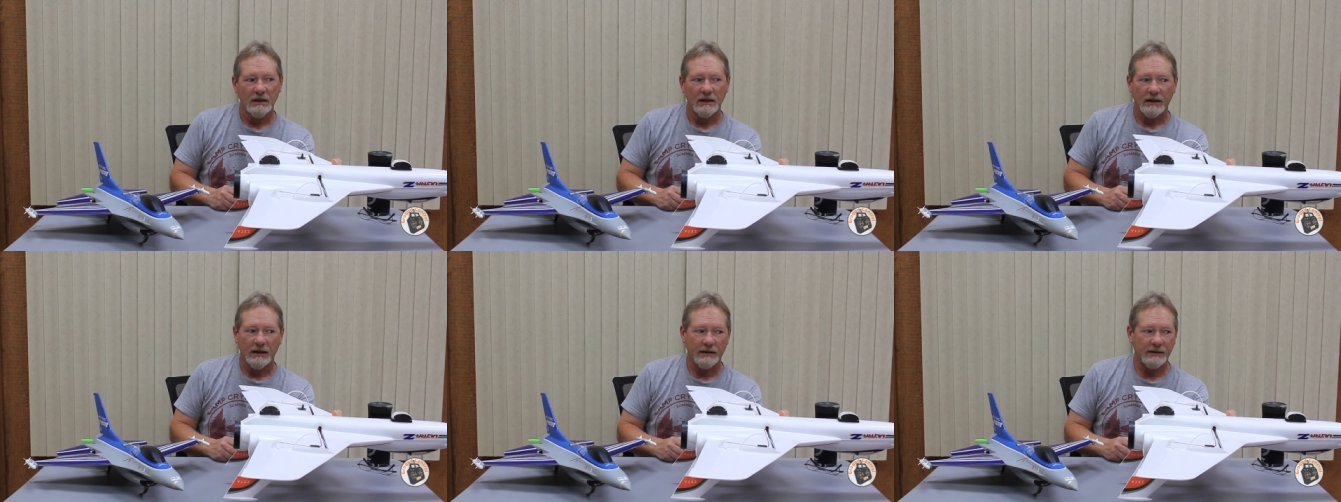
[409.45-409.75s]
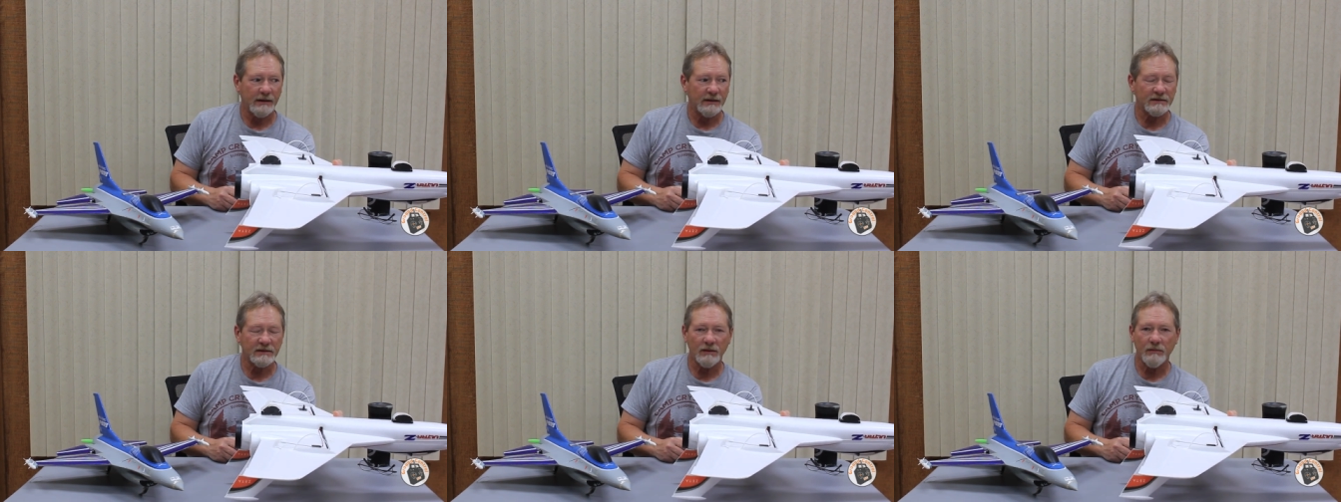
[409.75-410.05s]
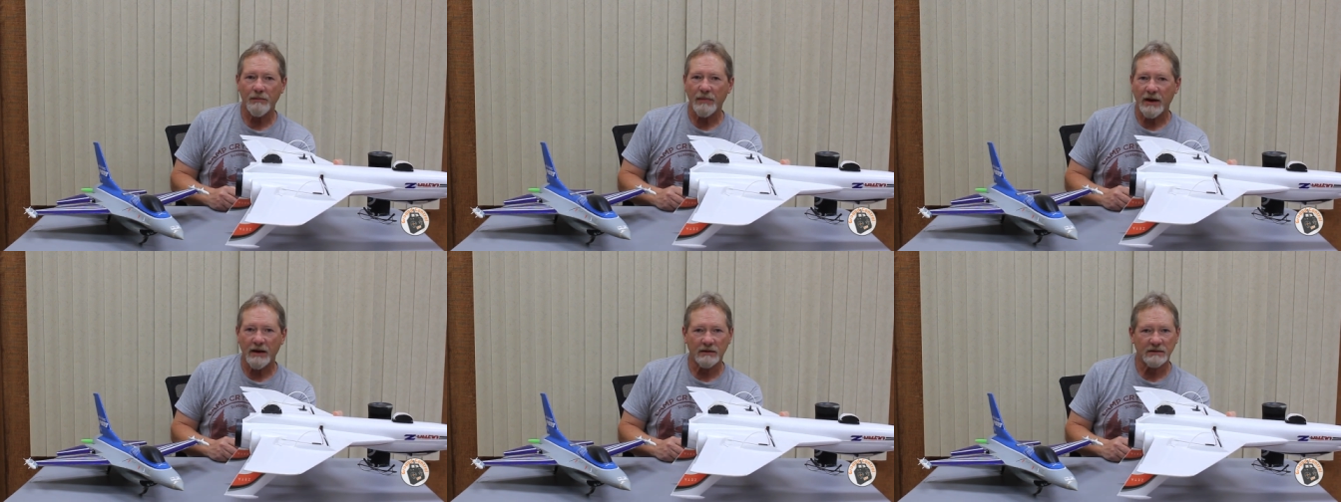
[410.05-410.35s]
it doesn't
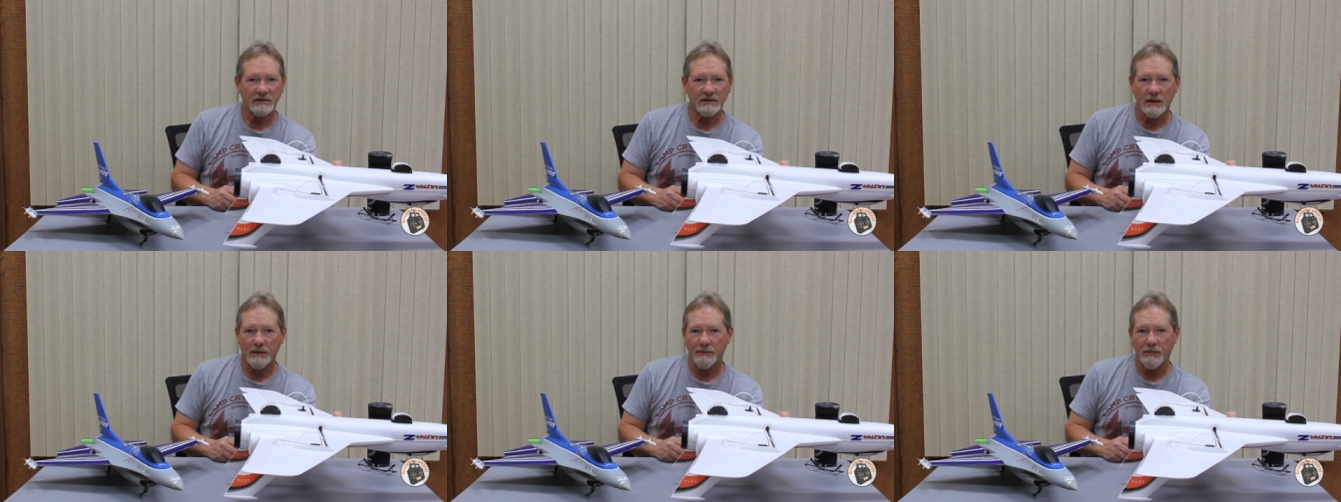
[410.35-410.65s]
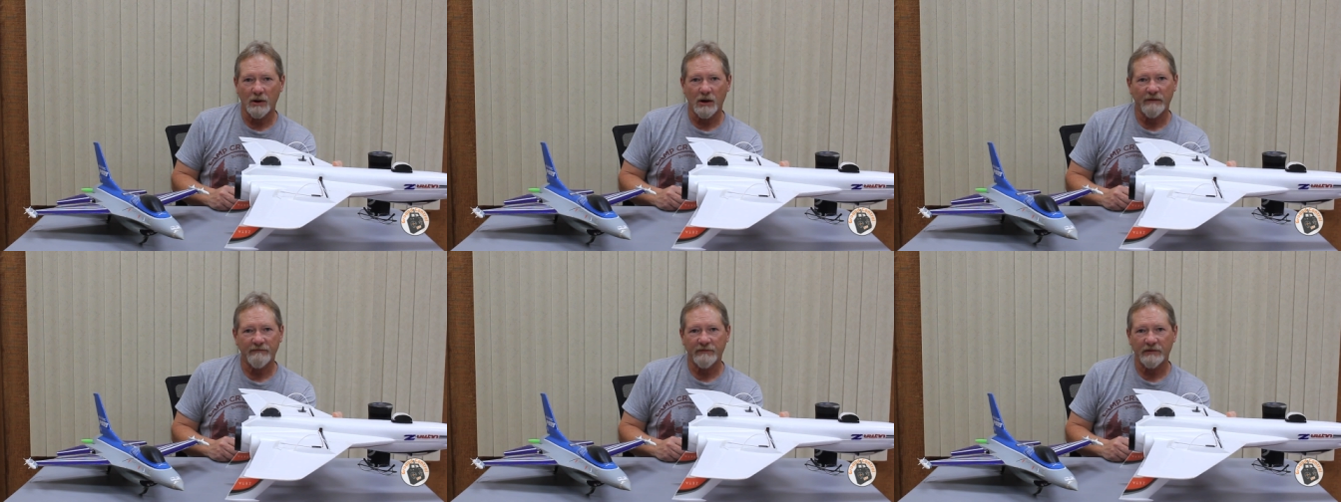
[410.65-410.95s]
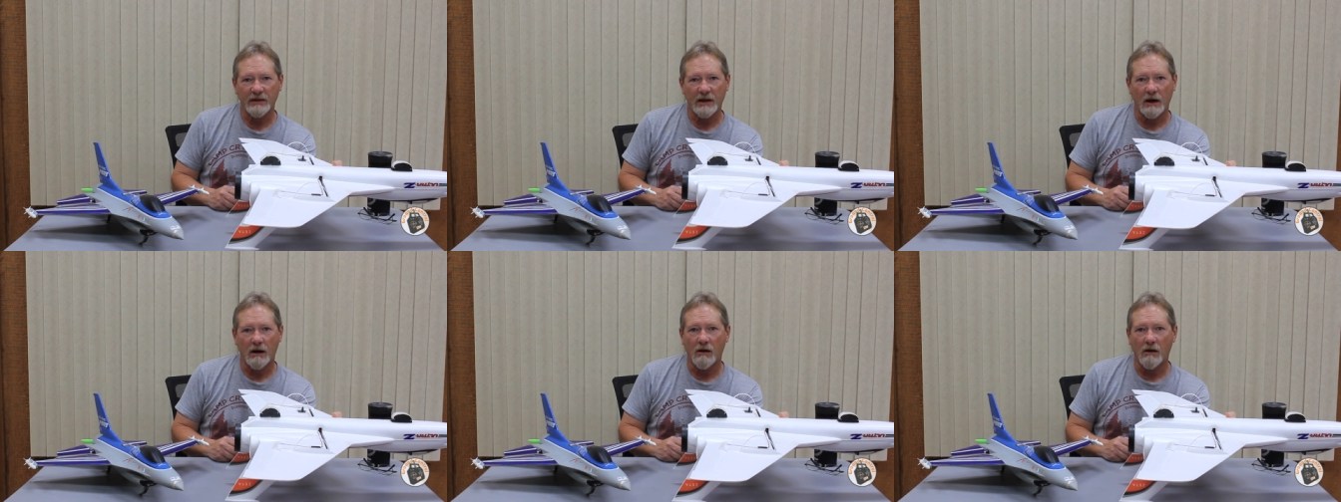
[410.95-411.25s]
bounce up off of
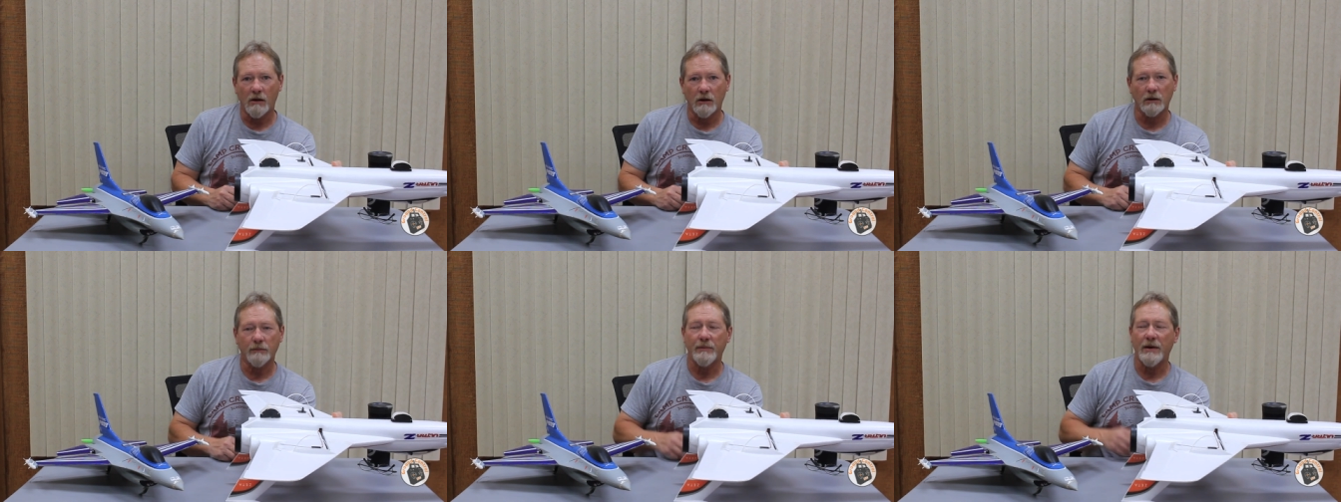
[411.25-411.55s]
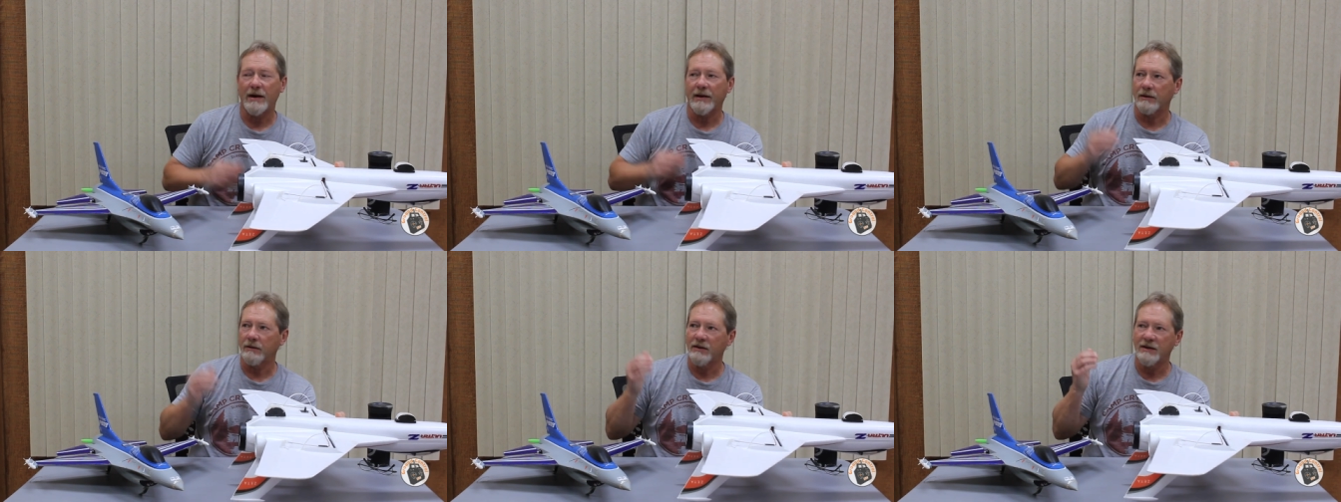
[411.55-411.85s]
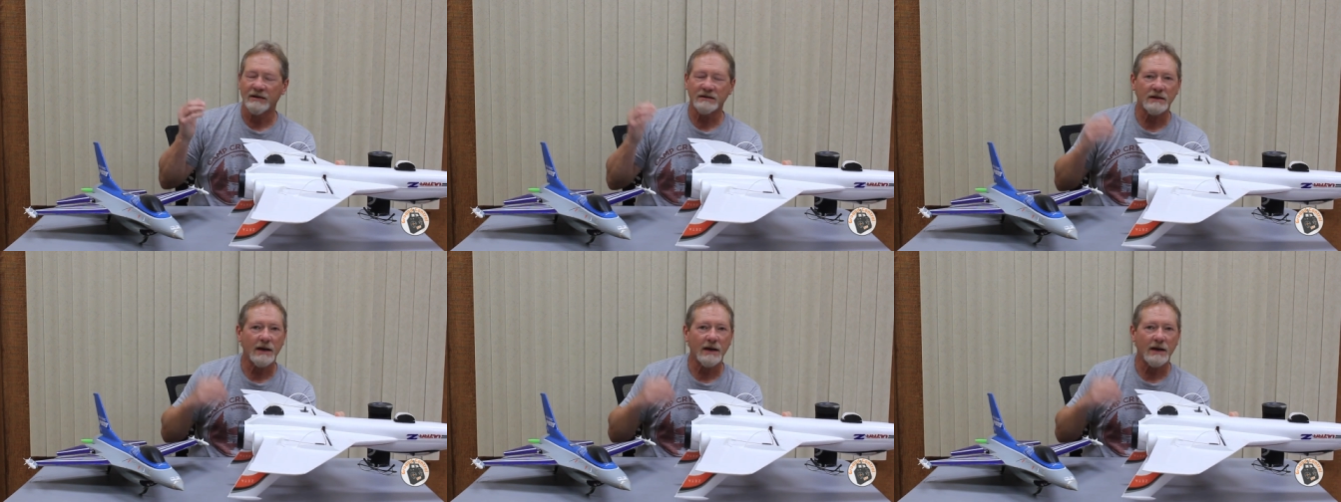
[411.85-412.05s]
that hard pack unless